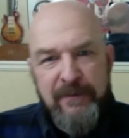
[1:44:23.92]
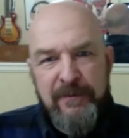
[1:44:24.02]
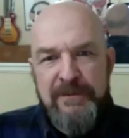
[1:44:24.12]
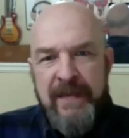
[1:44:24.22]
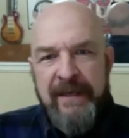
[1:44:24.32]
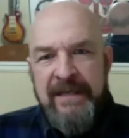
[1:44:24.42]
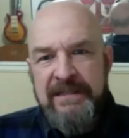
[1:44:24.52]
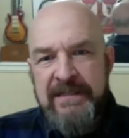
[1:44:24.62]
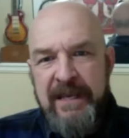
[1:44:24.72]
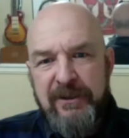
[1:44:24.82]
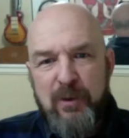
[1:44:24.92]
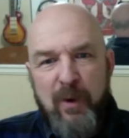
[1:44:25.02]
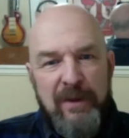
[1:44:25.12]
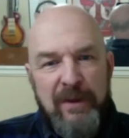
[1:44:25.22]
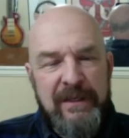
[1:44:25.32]
that insect
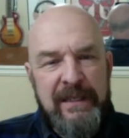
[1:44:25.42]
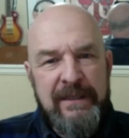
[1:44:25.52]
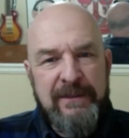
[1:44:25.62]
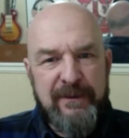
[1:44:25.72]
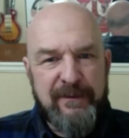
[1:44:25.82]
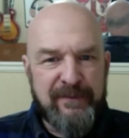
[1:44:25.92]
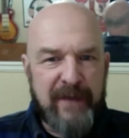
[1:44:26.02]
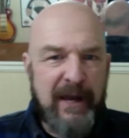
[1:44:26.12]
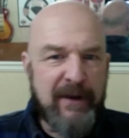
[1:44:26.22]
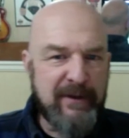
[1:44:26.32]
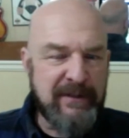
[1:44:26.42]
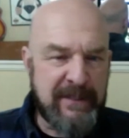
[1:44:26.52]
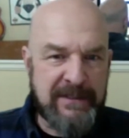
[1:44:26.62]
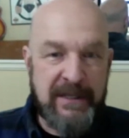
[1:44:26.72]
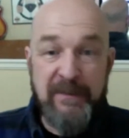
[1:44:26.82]
quality to the Flyer.
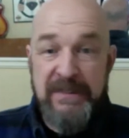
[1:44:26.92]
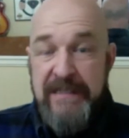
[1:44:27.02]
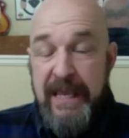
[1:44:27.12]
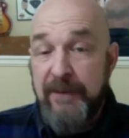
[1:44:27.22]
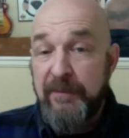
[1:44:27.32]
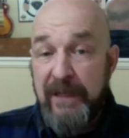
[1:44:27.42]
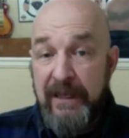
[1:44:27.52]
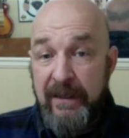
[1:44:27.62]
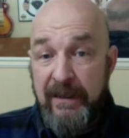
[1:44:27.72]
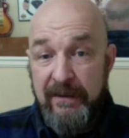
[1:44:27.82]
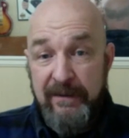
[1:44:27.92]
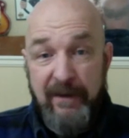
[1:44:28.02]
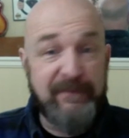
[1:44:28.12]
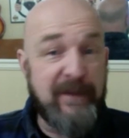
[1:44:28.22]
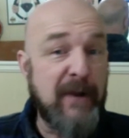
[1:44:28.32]
It's unmistakably a
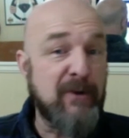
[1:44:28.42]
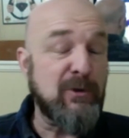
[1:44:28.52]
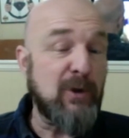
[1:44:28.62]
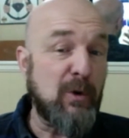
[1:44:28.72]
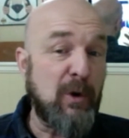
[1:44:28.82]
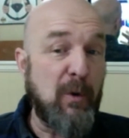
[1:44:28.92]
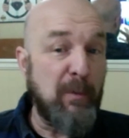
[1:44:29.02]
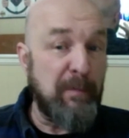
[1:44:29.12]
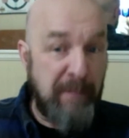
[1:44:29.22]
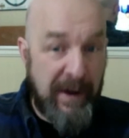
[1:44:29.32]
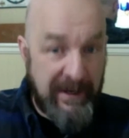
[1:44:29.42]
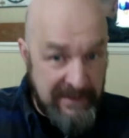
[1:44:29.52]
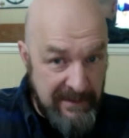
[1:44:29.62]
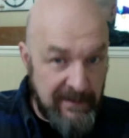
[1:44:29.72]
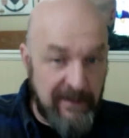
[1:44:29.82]
Flyer logo,
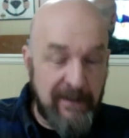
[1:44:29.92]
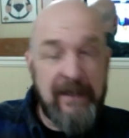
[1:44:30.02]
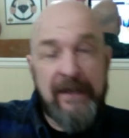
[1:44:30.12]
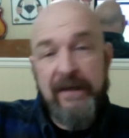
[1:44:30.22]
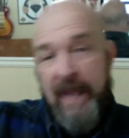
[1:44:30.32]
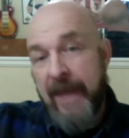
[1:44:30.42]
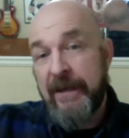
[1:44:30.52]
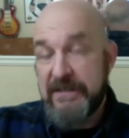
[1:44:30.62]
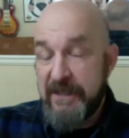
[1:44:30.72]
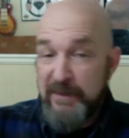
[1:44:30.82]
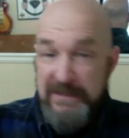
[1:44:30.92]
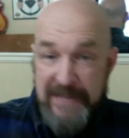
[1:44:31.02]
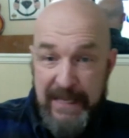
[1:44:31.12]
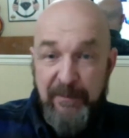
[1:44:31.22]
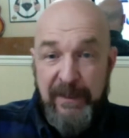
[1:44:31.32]
and it's
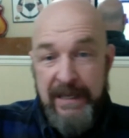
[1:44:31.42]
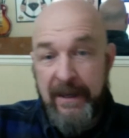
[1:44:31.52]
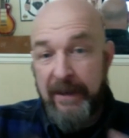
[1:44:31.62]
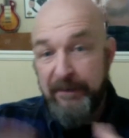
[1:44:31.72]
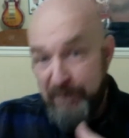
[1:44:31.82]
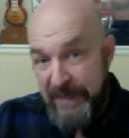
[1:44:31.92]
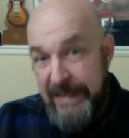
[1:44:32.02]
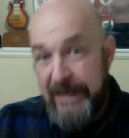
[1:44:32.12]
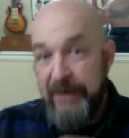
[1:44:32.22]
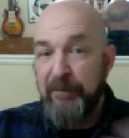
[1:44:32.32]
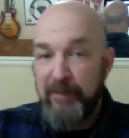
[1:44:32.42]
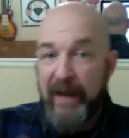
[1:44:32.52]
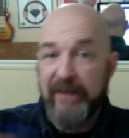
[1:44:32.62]
unmistakably a bee butt.